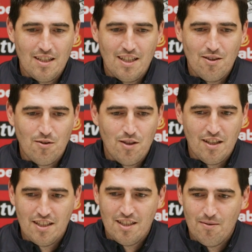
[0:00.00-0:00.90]
I don't
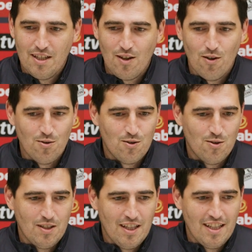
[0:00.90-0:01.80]
think it's even close.
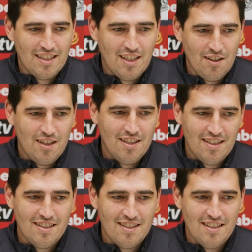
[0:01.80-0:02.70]
No, I think
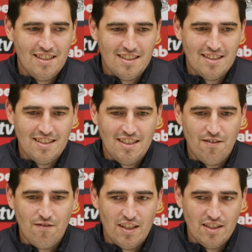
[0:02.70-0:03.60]

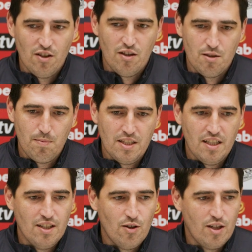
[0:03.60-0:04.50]
they felt the other,
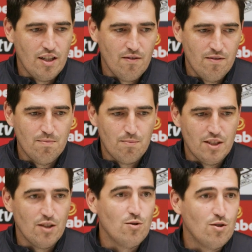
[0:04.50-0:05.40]
especially the other day,
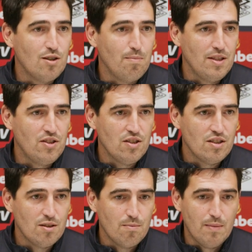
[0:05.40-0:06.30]
pretty good on the pitch.
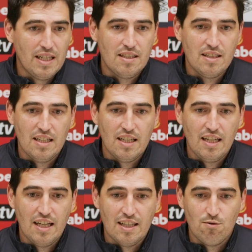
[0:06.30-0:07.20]
But I
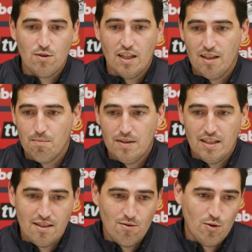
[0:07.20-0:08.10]
had to tell them
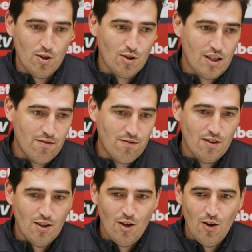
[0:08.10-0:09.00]
that we don't have
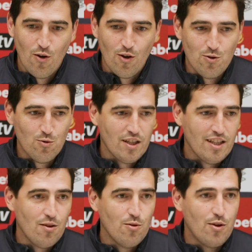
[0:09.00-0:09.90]
only to take
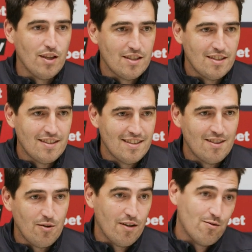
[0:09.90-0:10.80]
the good things.
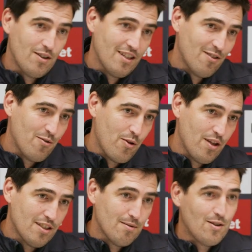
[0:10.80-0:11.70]
We have to take the good
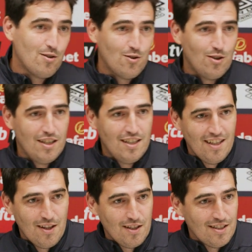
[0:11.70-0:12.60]
things, but also the
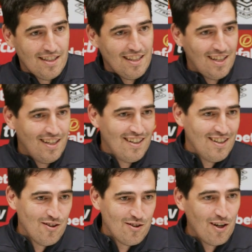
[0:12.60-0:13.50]
things that are
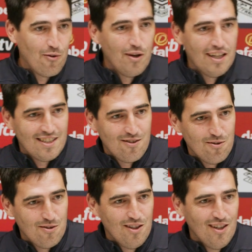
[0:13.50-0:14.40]
not allowing us
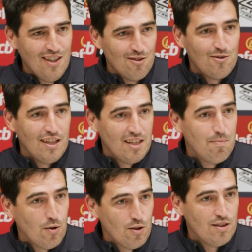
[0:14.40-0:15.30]
to take
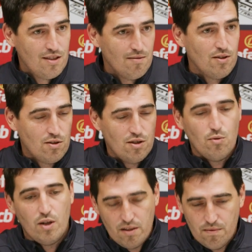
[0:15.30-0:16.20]
the points, because
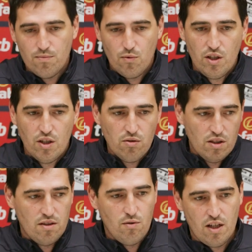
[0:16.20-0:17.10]
there were. We know
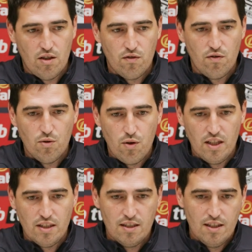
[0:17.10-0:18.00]
that there were a lot of good
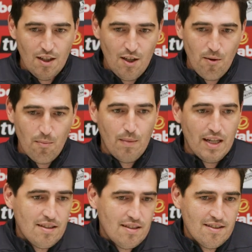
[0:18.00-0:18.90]
things,
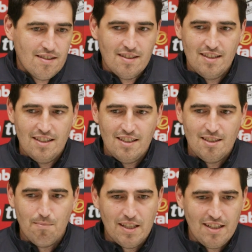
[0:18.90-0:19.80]
but
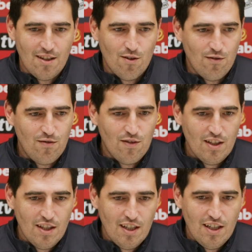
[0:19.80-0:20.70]
it's a matter of
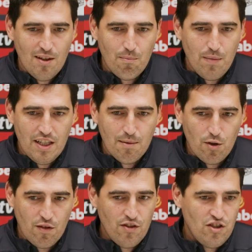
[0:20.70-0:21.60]
being a
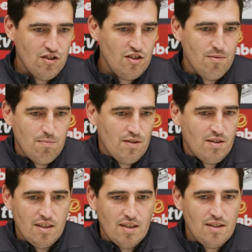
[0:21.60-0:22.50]
more efficient team,
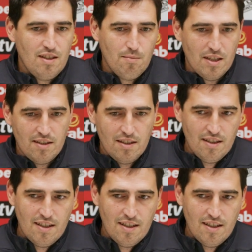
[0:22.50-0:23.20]
a team that